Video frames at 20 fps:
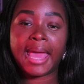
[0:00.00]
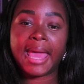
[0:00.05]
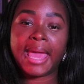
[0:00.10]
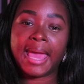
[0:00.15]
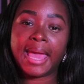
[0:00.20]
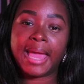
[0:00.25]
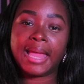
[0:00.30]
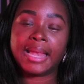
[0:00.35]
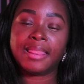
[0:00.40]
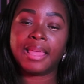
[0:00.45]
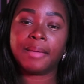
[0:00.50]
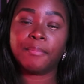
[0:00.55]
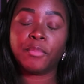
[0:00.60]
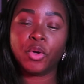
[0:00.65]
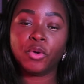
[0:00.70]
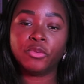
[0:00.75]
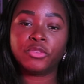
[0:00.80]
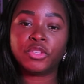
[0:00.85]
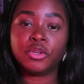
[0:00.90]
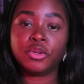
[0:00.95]
and they
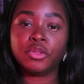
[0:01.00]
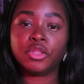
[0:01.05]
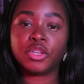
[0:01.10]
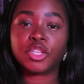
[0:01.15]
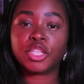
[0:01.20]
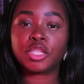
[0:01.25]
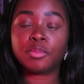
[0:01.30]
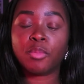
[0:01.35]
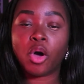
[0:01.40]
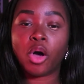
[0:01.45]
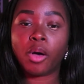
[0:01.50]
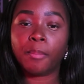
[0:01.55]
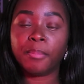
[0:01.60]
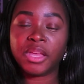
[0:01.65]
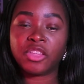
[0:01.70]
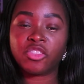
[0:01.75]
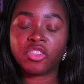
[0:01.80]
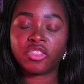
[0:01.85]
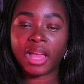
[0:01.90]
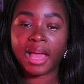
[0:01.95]
move to this small
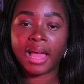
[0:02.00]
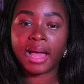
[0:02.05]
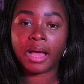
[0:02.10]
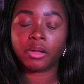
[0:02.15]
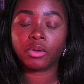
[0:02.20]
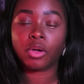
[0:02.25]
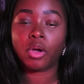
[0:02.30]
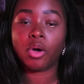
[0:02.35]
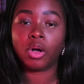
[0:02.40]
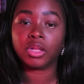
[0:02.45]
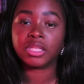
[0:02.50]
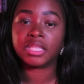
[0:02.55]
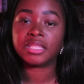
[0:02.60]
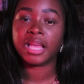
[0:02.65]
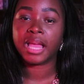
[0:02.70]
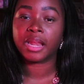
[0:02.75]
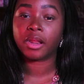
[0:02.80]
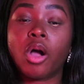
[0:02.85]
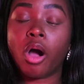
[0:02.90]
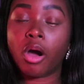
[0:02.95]
beach town called
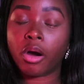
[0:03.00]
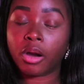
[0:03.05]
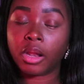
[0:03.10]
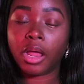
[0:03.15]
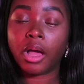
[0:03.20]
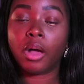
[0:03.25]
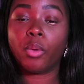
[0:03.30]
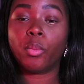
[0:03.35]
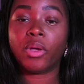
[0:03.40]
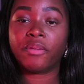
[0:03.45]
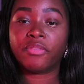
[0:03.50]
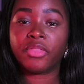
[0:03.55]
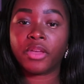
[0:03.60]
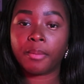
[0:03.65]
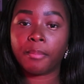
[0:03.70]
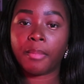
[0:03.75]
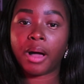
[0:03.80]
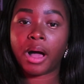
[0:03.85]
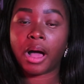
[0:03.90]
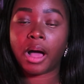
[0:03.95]
Santa Carla with
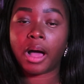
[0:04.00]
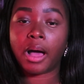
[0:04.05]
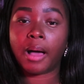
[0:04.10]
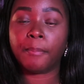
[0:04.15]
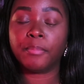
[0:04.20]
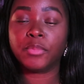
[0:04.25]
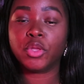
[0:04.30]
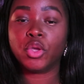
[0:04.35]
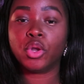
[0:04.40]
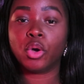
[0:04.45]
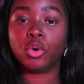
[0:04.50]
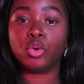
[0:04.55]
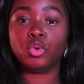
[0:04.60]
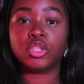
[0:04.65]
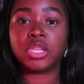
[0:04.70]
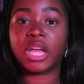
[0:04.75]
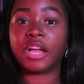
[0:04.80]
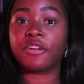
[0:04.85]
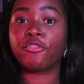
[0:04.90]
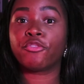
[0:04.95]
their mom,
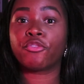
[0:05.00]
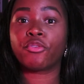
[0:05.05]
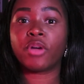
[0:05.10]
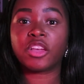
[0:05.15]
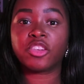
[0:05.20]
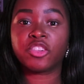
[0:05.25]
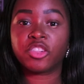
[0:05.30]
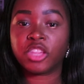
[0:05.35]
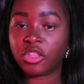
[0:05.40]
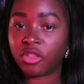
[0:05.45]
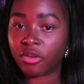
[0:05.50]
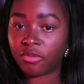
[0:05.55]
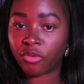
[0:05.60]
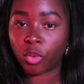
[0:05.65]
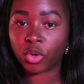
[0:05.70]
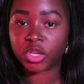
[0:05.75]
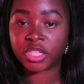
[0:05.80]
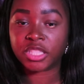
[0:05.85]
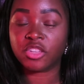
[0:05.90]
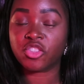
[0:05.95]
who's like freshly
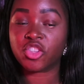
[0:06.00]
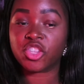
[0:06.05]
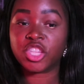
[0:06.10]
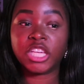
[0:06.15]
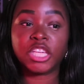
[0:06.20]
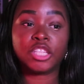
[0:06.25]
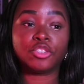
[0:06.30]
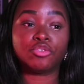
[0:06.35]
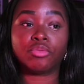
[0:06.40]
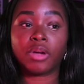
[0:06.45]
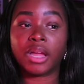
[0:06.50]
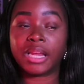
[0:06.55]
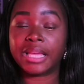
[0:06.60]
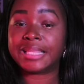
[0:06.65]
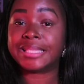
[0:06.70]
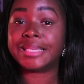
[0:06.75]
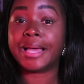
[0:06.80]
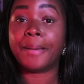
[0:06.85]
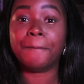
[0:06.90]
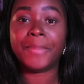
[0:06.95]
divorced, and she is ready
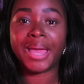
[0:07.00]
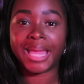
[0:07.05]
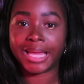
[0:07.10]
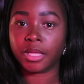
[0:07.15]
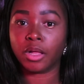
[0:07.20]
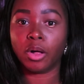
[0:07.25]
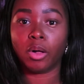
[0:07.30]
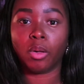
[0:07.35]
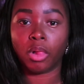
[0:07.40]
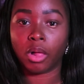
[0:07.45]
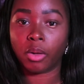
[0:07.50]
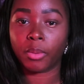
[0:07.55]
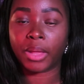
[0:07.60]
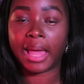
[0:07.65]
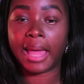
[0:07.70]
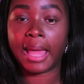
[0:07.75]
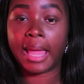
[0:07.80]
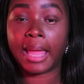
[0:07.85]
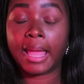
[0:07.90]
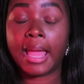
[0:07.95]
to mingle,
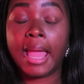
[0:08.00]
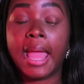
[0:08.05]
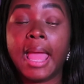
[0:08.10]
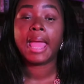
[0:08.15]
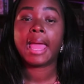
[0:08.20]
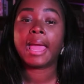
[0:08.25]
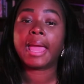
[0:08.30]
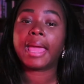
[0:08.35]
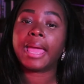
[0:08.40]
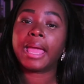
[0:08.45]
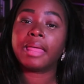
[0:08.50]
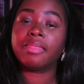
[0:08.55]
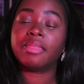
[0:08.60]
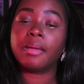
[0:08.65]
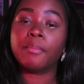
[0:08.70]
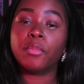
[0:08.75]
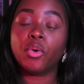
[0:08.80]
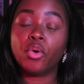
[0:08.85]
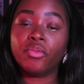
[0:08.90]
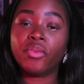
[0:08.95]
okay? And
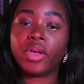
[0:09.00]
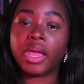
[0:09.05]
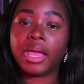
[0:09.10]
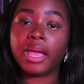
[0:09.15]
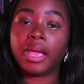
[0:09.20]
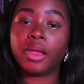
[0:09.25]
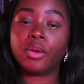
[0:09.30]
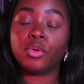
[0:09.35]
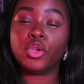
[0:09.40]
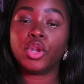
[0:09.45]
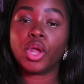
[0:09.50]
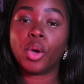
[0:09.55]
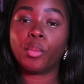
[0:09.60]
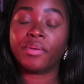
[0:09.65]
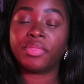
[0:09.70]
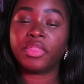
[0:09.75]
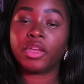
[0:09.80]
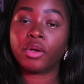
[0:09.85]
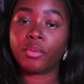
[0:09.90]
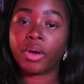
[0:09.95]
they move in,
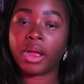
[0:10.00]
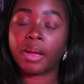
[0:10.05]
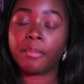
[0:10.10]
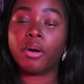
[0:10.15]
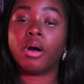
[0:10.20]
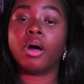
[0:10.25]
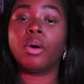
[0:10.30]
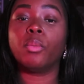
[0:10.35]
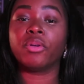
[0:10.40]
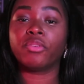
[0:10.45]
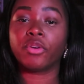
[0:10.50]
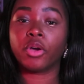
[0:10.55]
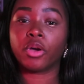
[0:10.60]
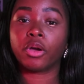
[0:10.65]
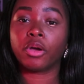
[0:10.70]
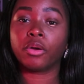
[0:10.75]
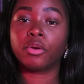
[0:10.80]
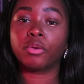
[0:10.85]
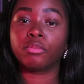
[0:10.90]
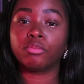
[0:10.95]
with their grandpa, with
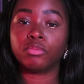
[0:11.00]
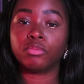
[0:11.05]
her,